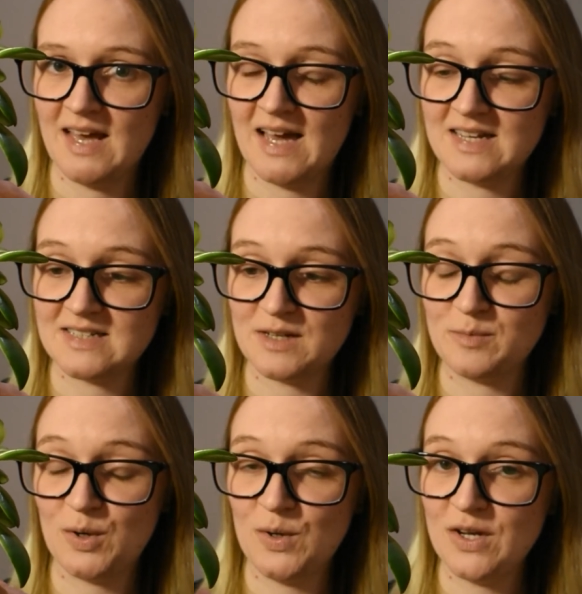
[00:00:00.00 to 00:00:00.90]
and I
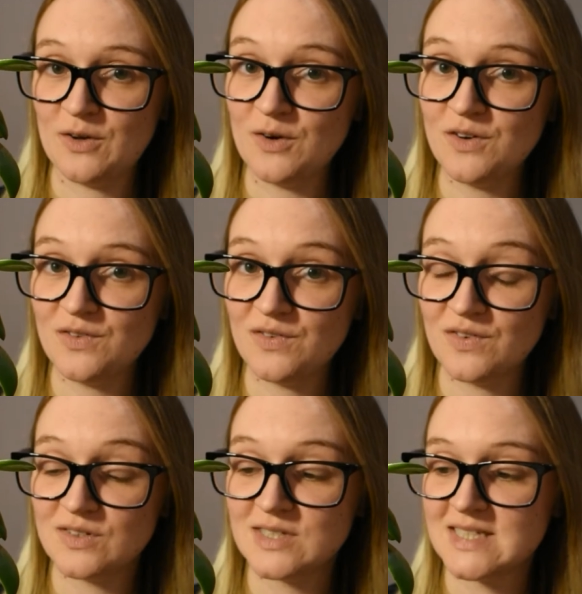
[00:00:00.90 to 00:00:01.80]
broke it
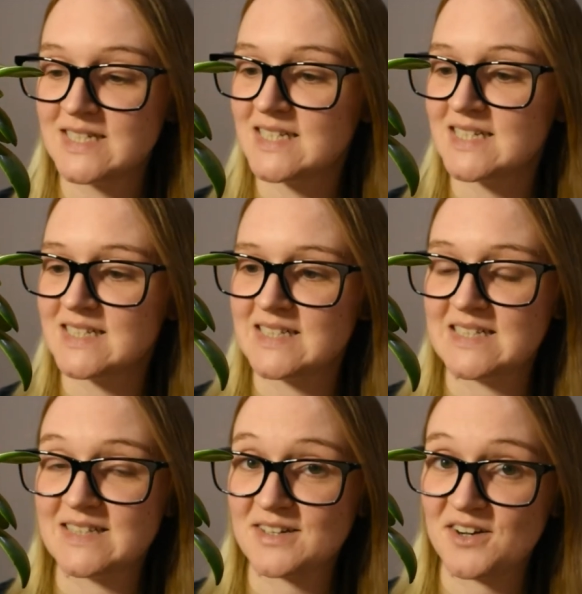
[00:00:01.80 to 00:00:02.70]
off
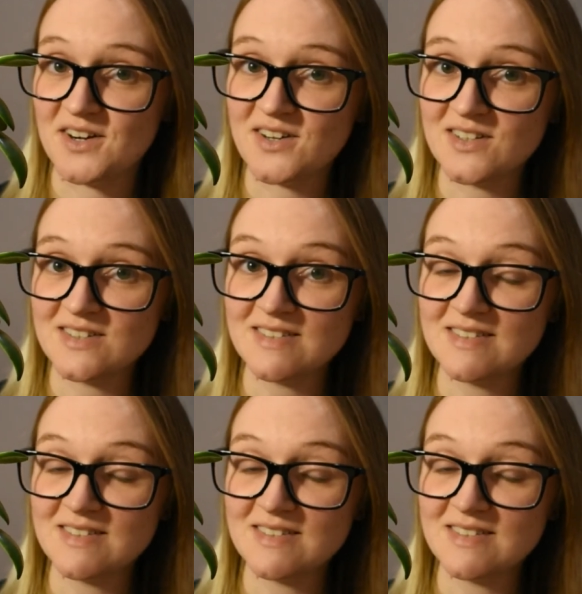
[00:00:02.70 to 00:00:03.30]
in the car,